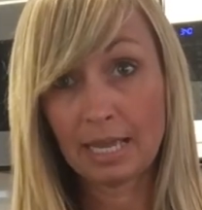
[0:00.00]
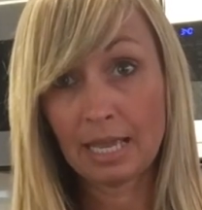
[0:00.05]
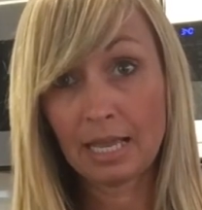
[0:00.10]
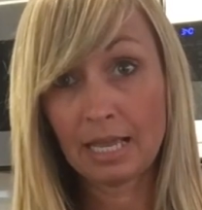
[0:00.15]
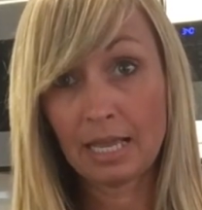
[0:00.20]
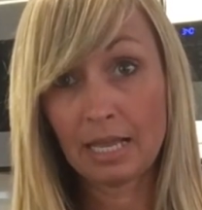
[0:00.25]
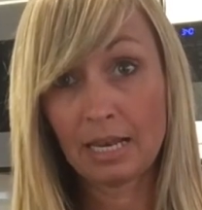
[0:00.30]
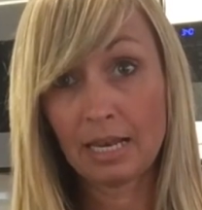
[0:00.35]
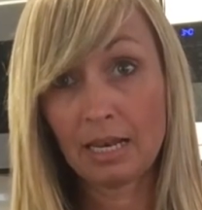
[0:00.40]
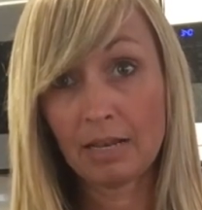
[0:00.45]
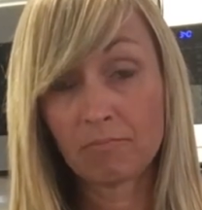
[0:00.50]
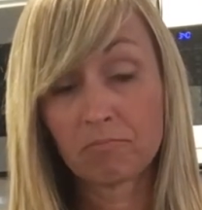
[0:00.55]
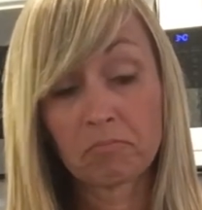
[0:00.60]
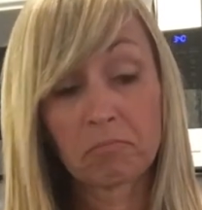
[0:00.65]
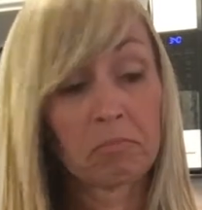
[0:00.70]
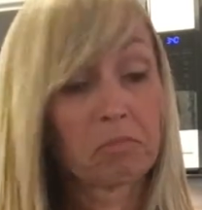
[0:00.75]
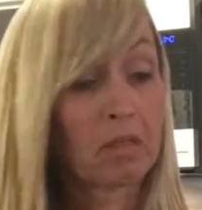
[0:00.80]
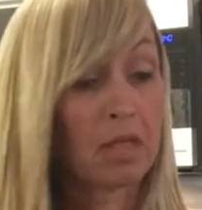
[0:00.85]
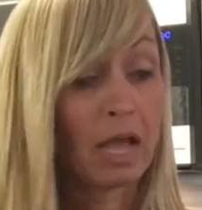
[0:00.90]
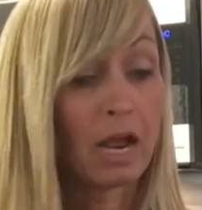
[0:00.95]
And
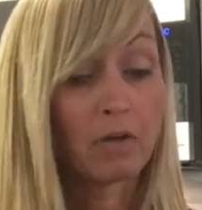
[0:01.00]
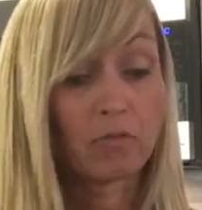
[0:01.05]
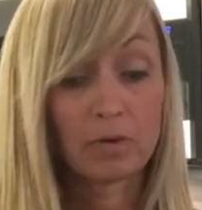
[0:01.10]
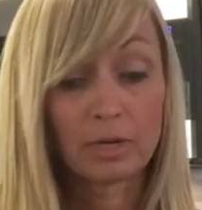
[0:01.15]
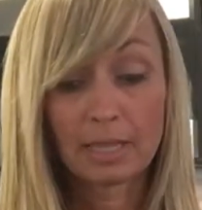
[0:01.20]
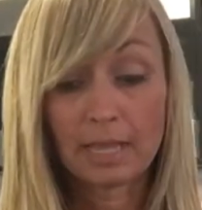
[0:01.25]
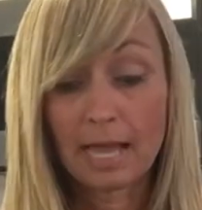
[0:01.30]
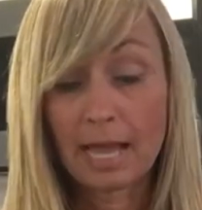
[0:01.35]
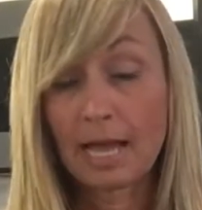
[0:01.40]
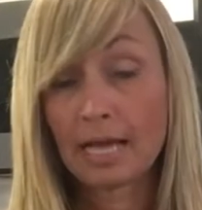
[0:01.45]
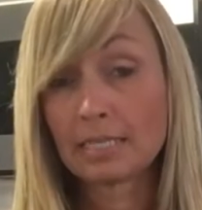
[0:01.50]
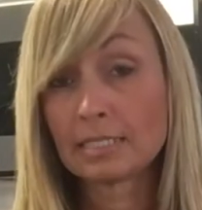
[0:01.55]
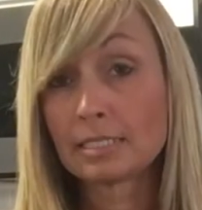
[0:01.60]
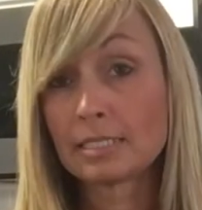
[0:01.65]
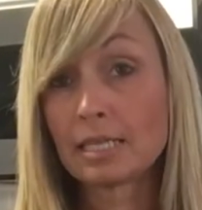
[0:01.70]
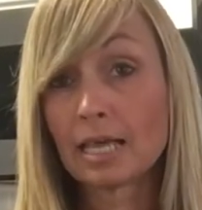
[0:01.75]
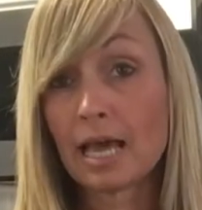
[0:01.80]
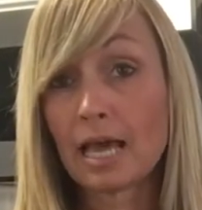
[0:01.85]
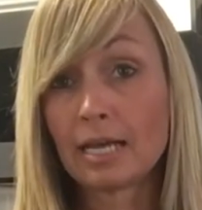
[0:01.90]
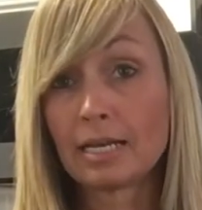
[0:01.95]
I
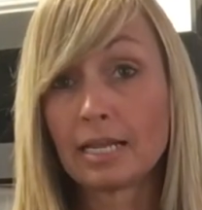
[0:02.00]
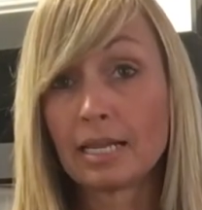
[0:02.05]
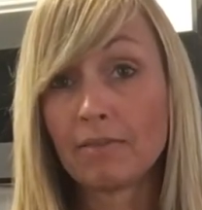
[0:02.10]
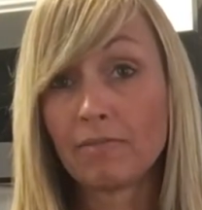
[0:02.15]
realized that